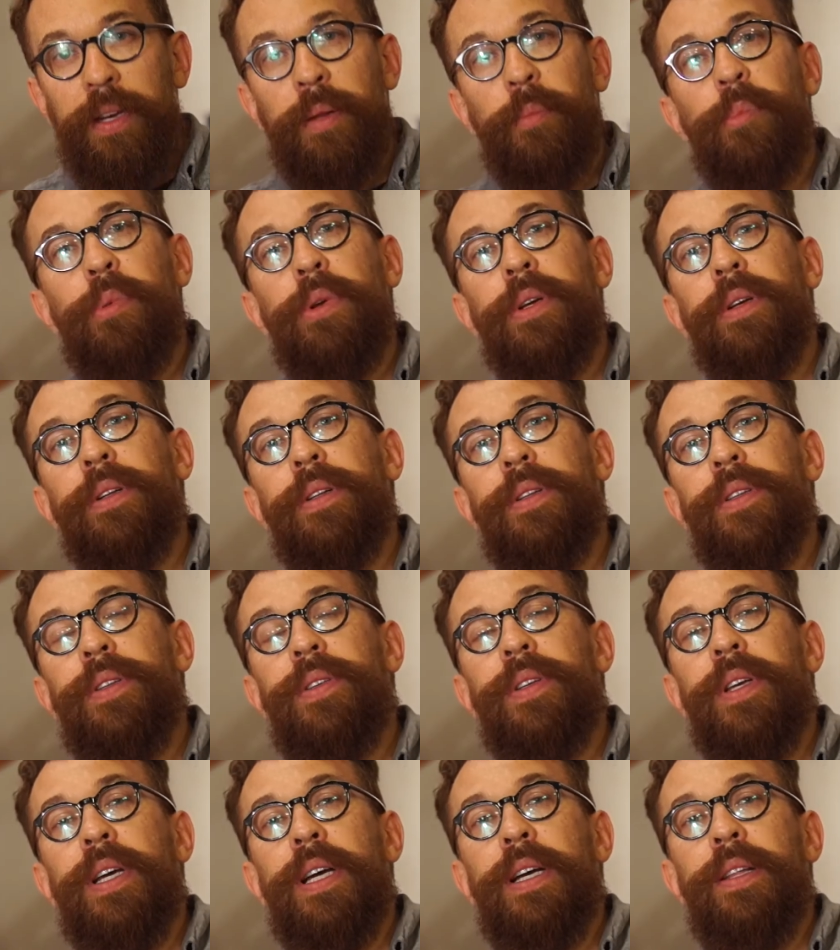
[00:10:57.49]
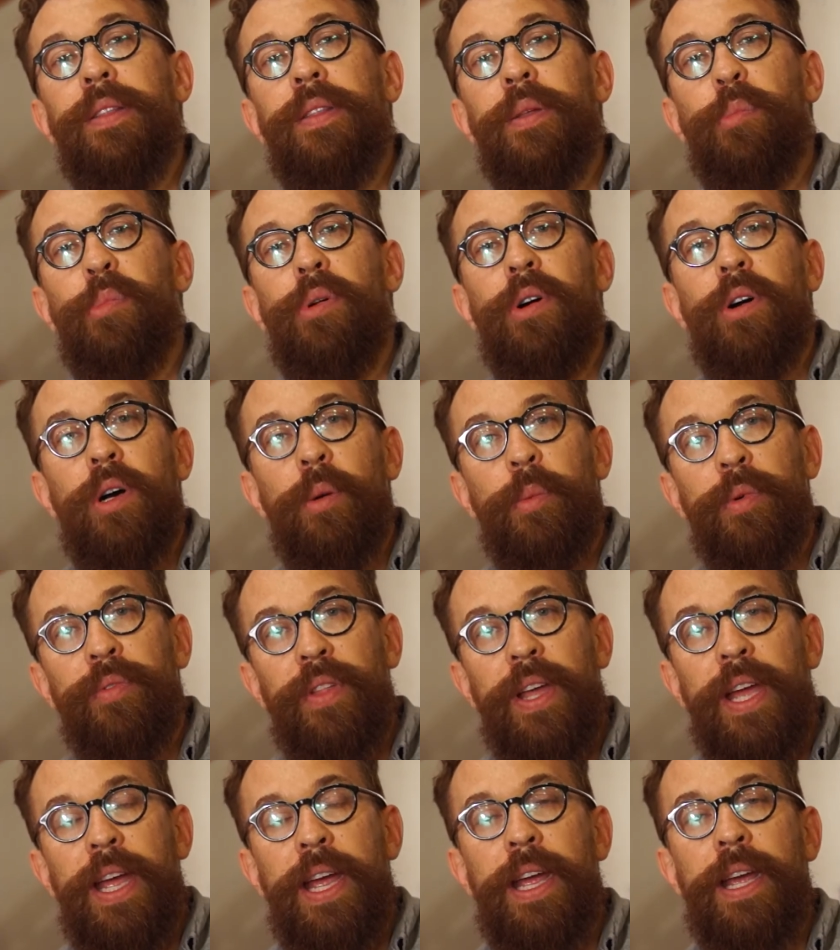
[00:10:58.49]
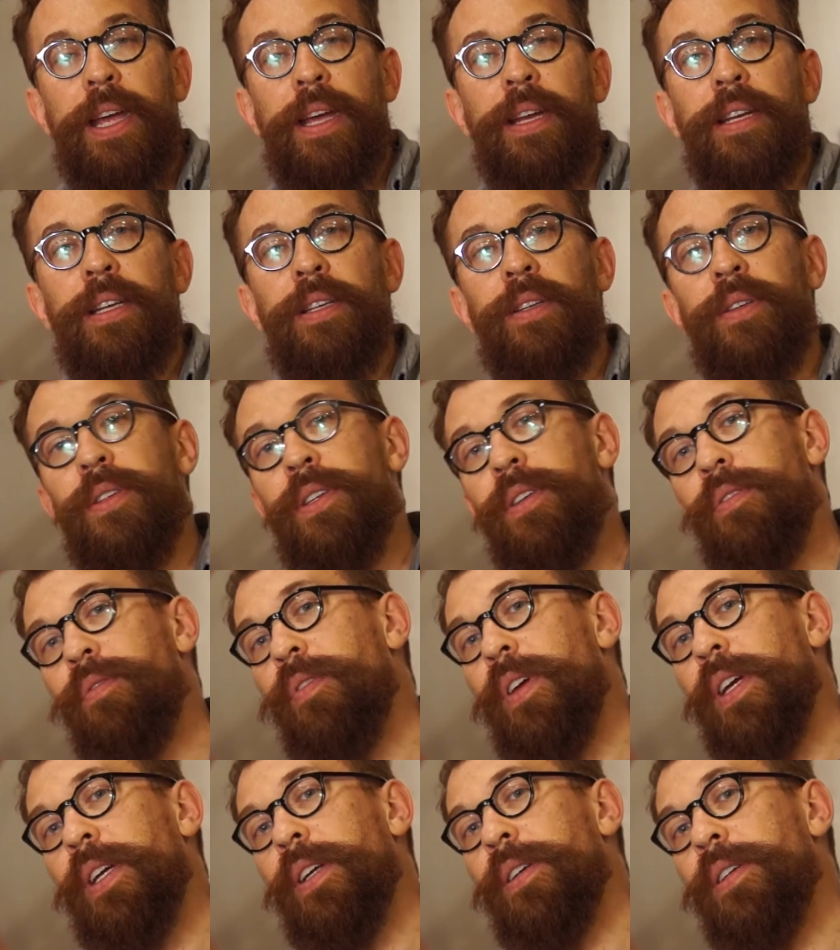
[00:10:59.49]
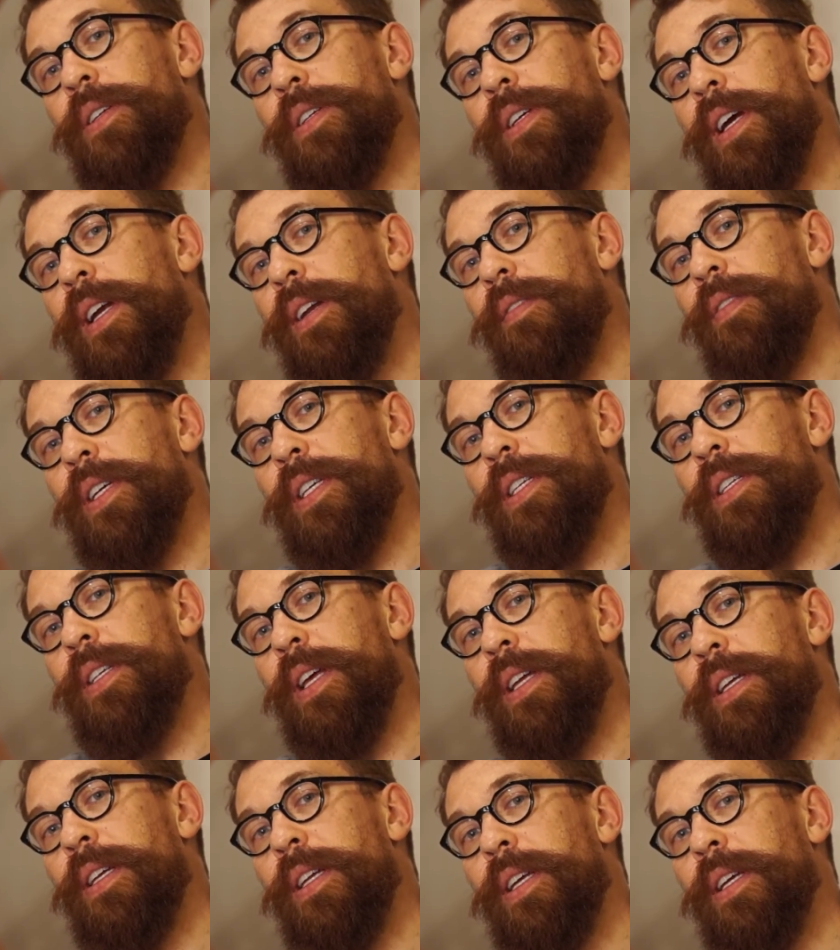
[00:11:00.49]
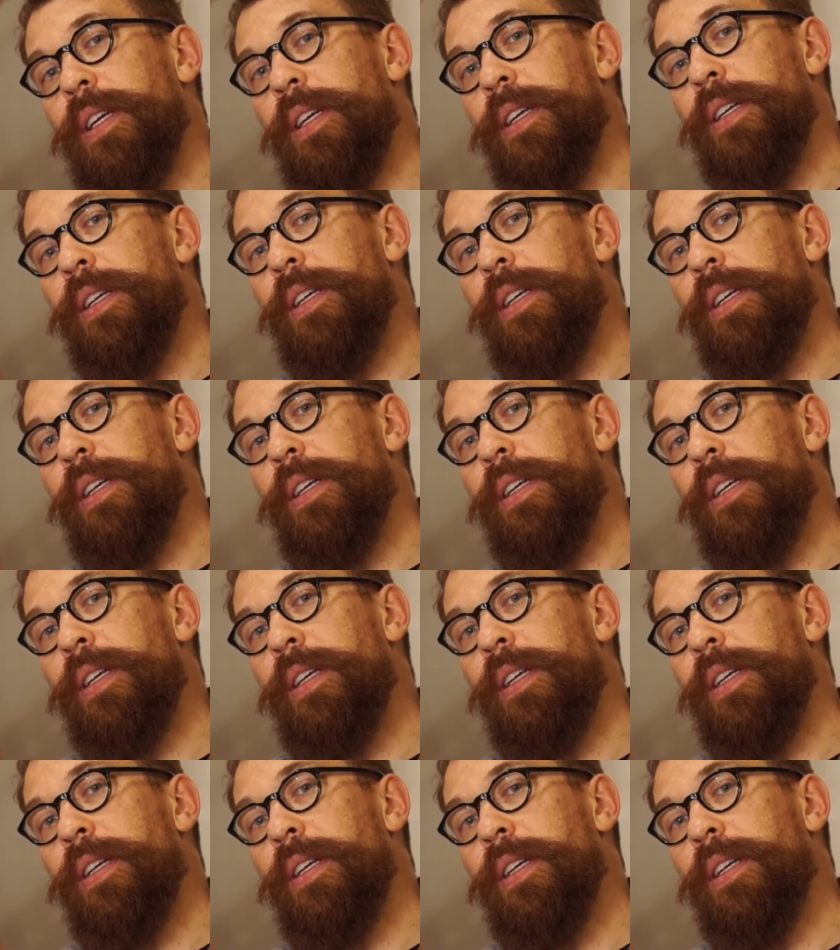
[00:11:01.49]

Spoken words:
it builds on the palm of the hand, and you see fingers kind of extending